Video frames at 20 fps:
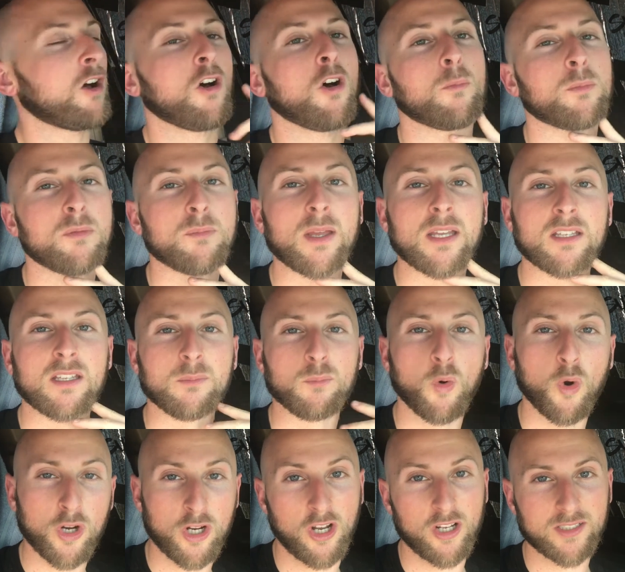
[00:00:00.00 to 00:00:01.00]
I'll be making
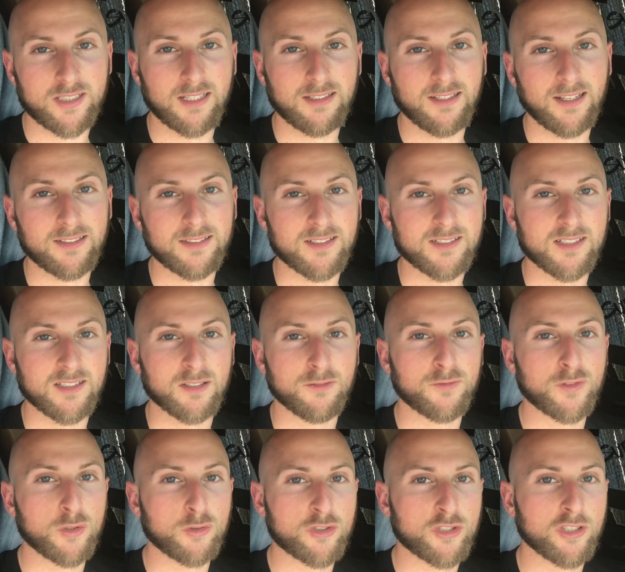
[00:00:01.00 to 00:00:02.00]
more content like this in the
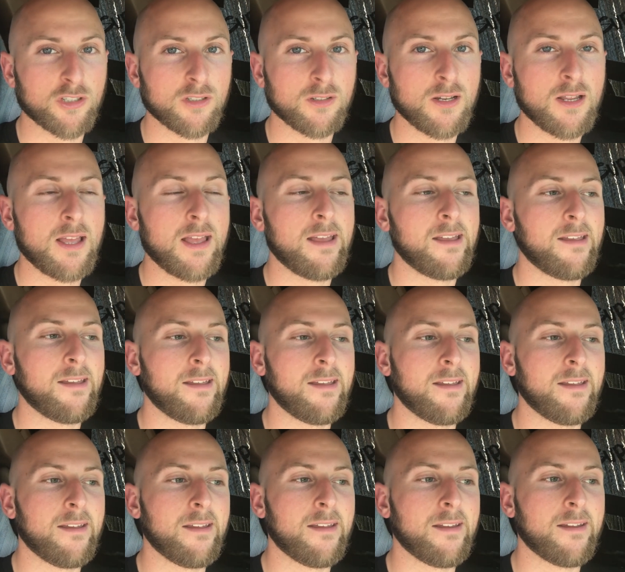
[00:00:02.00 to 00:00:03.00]
future,
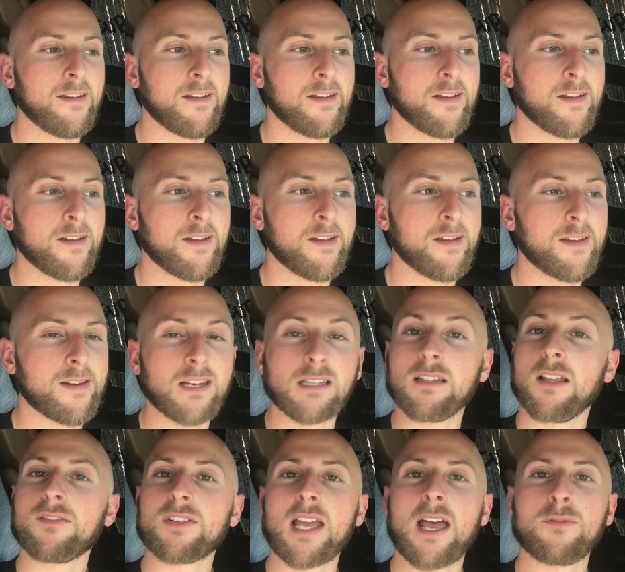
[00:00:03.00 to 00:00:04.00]
and I'd
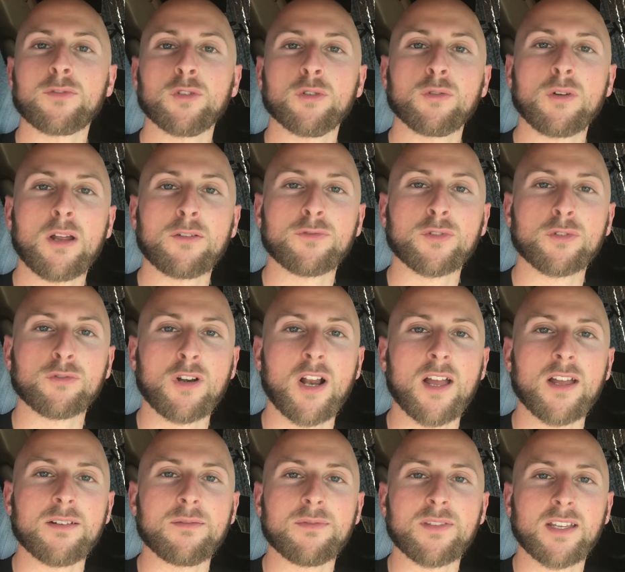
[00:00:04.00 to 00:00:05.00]
love to have you around for the
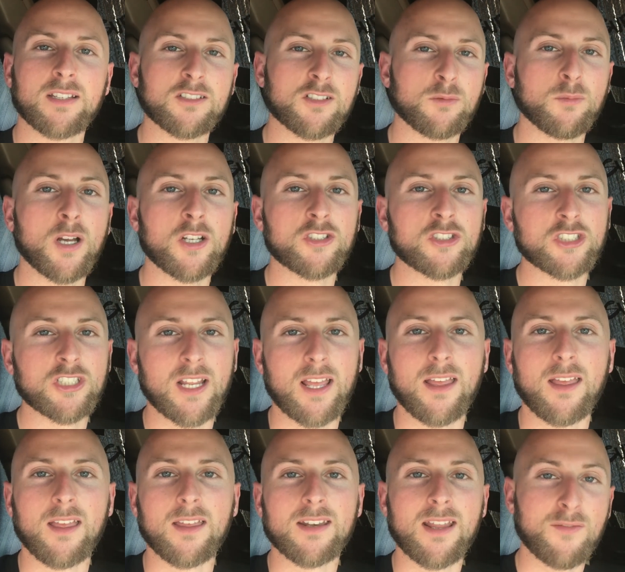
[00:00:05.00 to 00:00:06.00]
ride. Thanks so much,
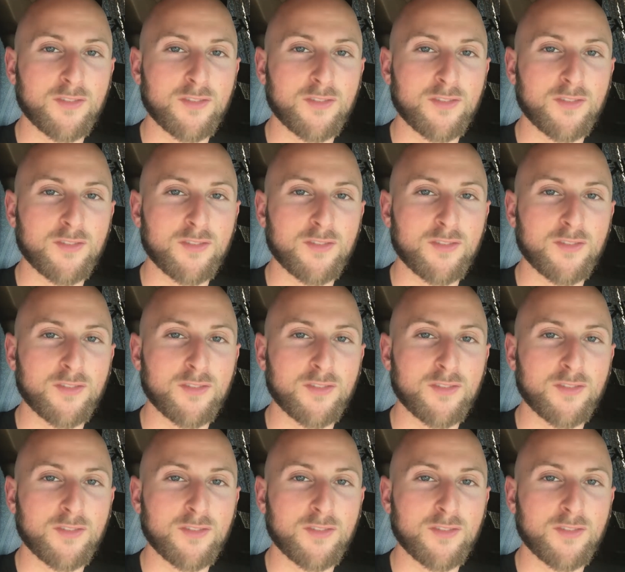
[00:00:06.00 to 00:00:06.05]
and